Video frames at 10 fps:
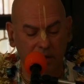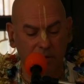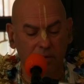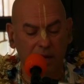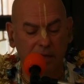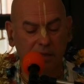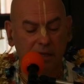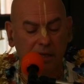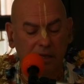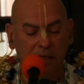when
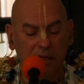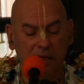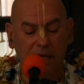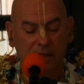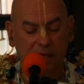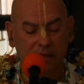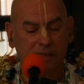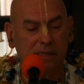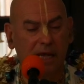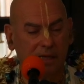he has
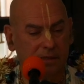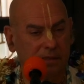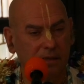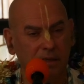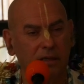access